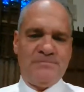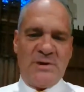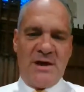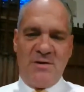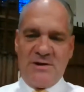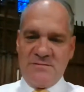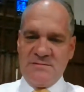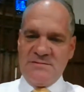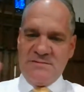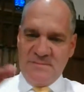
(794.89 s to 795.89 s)

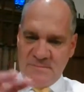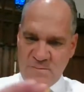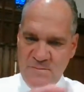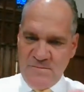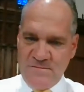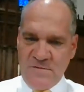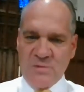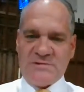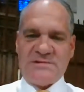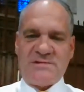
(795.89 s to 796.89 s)
McGowan
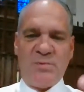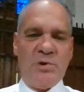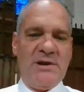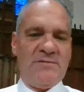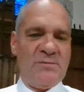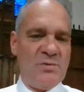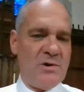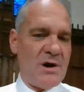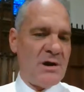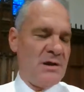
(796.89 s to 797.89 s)
focuses the point even
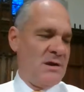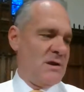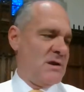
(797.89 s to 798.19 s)
more,